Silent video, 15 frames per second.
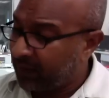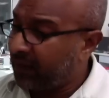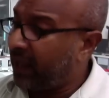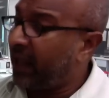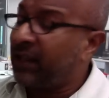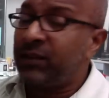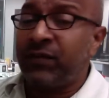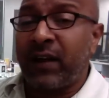The
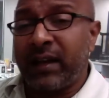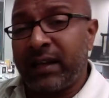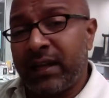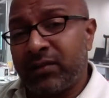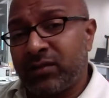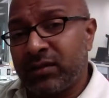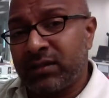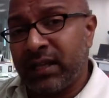Edge
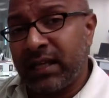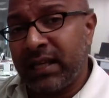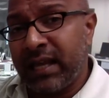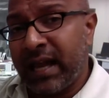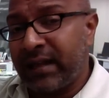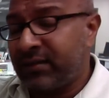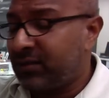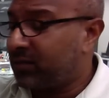Financial Daily
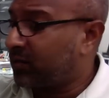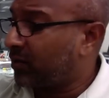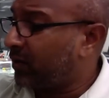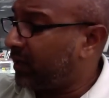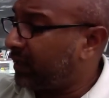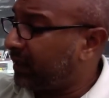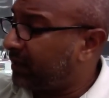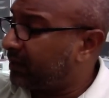has a
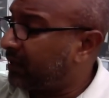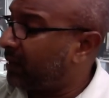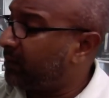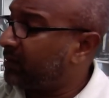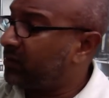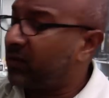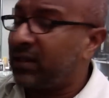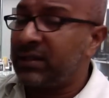story that
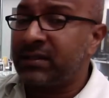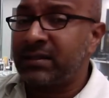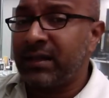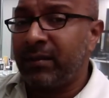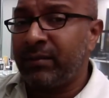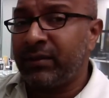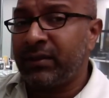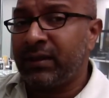demonstrates
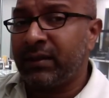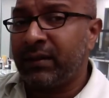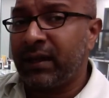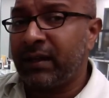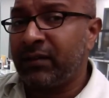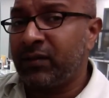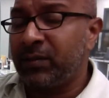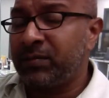some of the
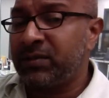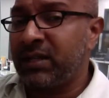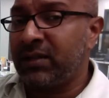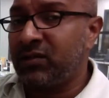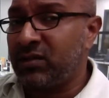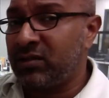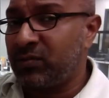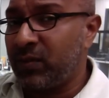kind of
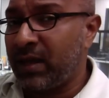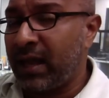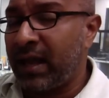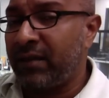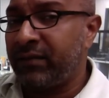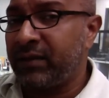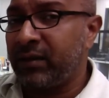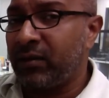obsessions we
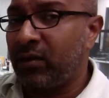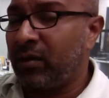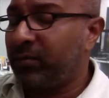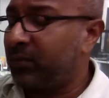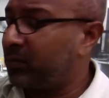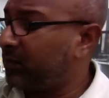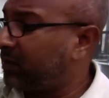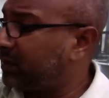have in the
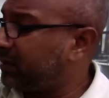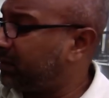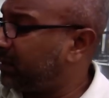corporate world in